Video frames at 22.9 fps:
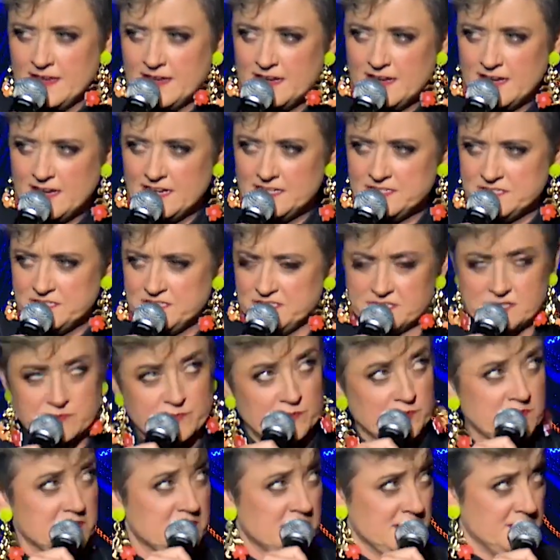He's your
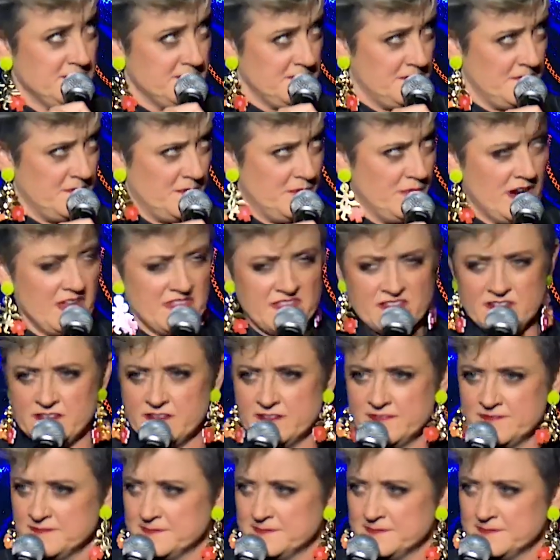sponsor brother.